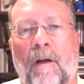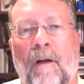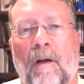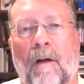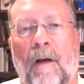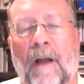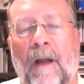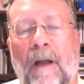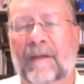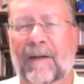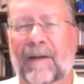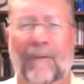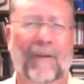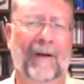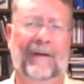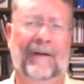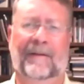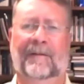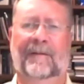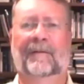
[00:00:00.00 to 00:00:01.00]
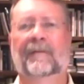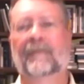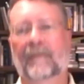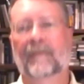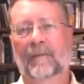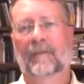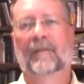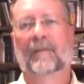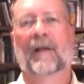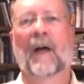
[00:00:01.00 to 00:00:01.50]
And he said, well,
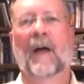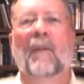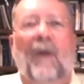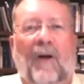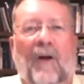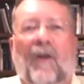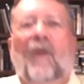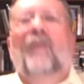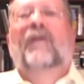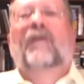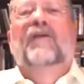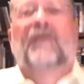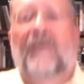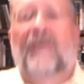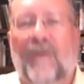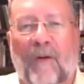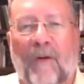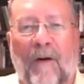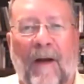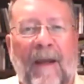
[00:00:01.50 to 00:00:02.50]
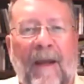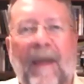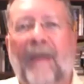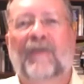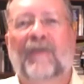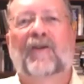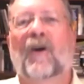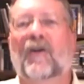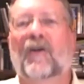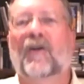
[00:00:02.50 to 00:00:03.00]
I'm a clothing store. I
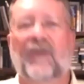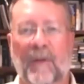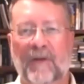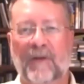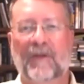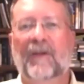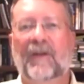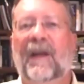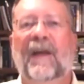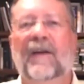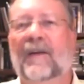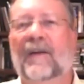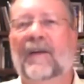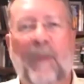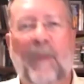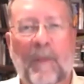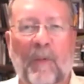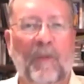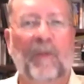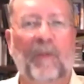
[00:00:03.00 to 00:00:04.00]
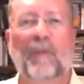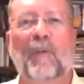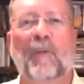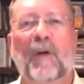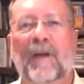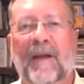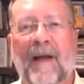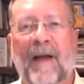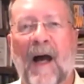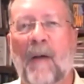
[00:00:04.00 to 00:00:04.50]
can't charge admission. You can't. If people
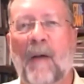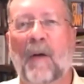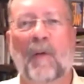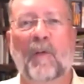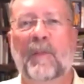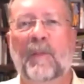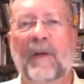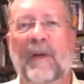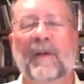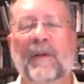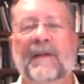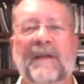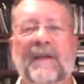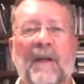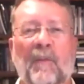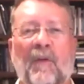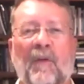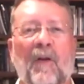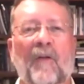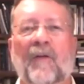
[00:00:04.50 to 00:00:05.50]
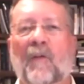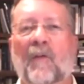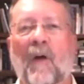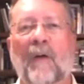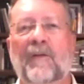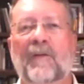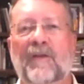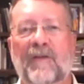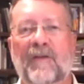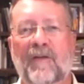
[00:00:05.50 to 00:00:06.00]
wouldn't come, I wouldn't be able to sell them clothing. Why
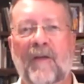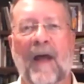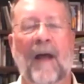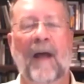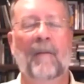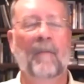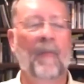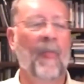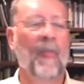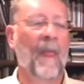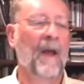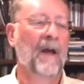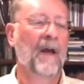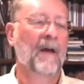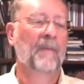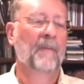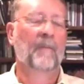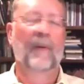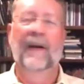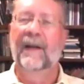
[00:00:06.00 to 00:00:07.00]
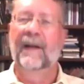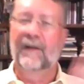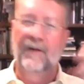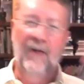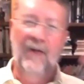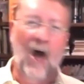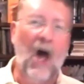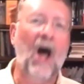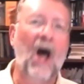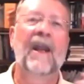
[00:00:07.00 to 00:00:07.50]
would you do that? But it
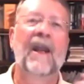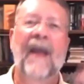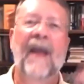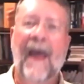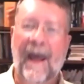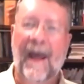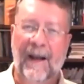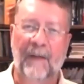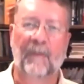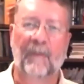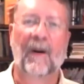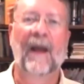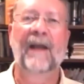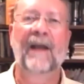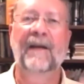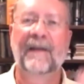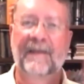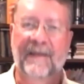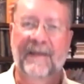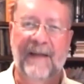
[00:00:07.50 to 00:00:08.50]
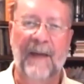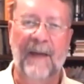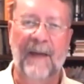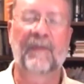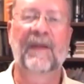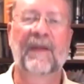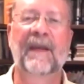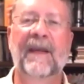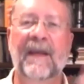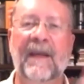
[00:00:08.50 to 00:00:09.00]
gnawed at him, right? And he kept
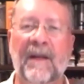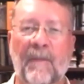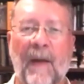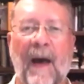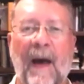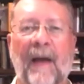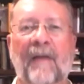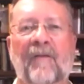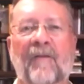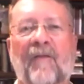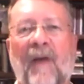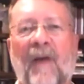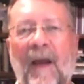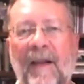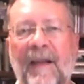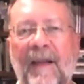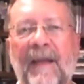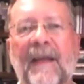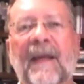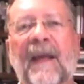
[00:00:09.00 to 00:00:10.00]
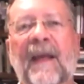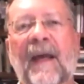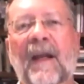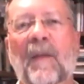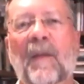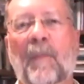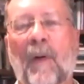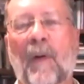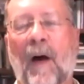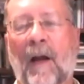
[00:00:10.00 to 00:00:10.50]
thinking about it. And finally, he hit
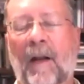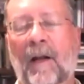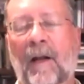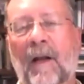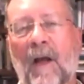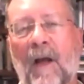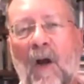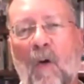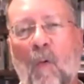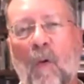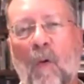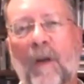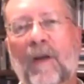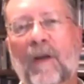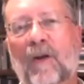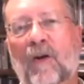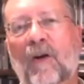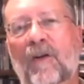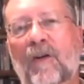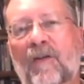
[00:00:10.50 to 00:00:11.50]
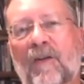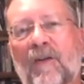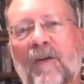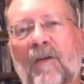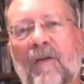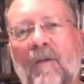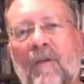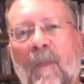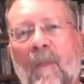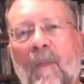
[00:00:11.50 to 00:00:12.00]
upon it. What he could
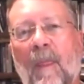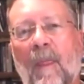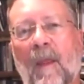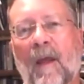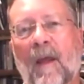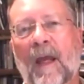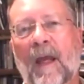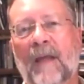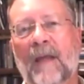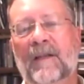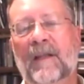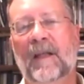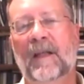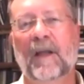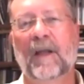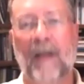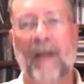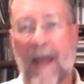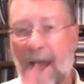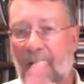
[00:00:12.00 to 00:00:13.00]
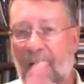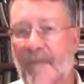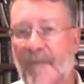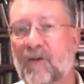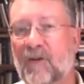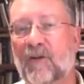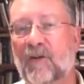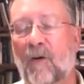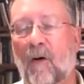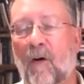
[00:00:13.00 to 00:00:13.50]
do is he could have the
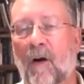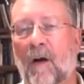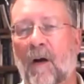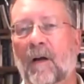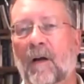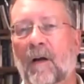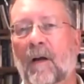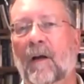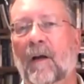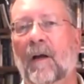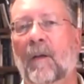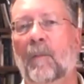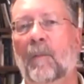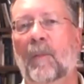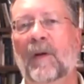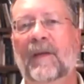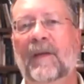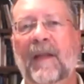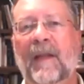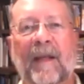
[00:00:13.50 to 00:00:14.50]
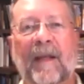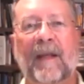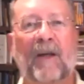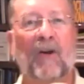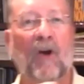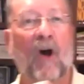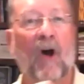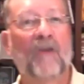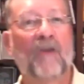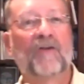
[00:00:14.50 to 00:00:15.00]
store, but then he could
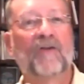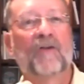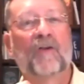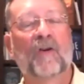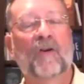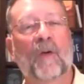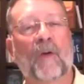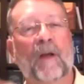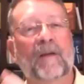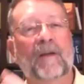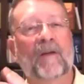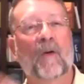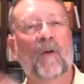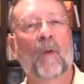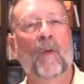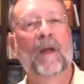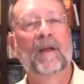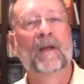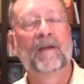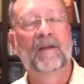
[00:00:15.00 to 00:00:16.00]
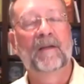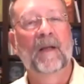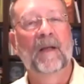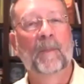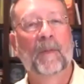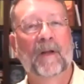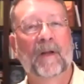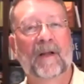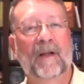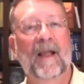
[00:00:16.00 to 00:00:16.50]
also create the Wingtip
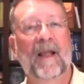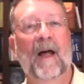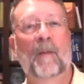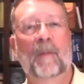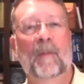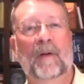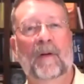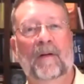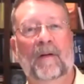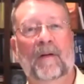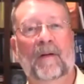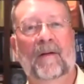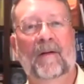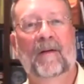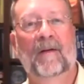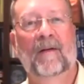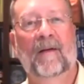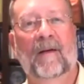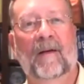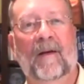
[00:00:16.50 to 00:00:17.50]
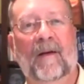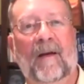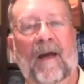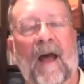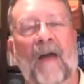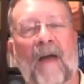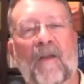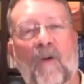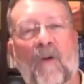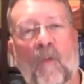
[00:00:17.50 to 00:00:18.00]
Club.
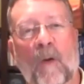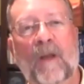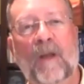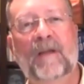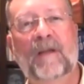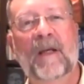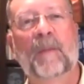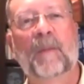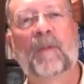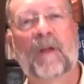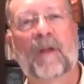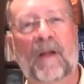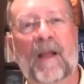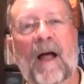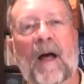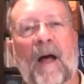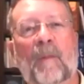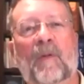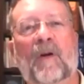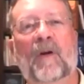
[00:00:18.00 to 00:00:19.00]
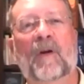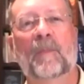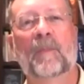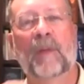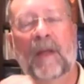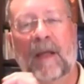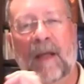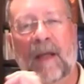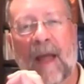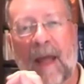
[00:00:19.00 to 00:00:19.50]
And the Wingtip Club could
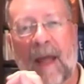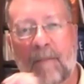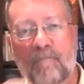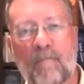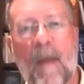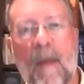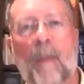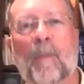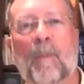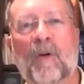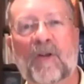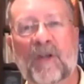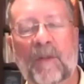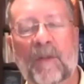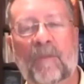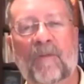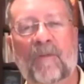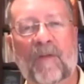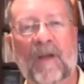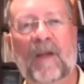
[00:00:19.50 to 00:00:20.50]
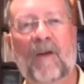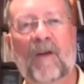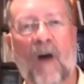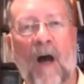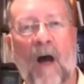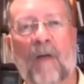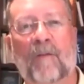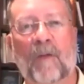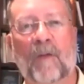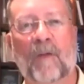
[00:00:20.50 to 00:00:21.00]
be a membership fee
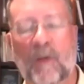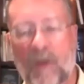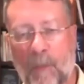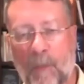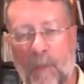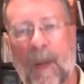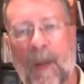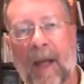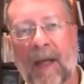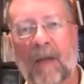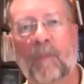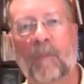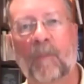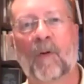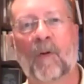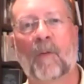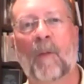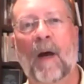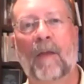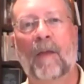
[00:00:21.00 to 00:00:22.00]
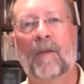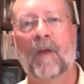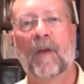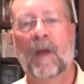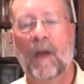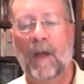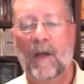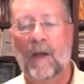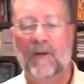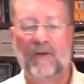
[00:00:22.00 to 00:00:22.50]
offering where you're paying per month.
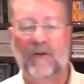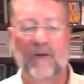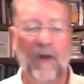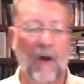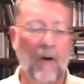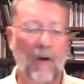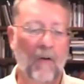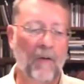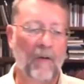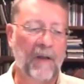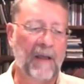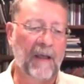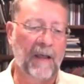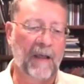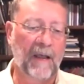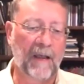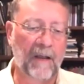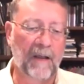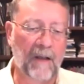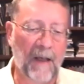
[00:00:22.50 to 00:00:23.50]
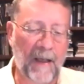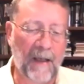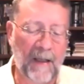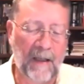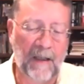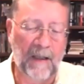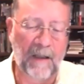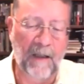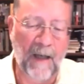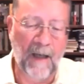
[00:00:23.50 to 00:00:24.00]
So
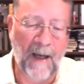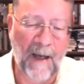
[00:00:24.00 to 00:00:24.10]
he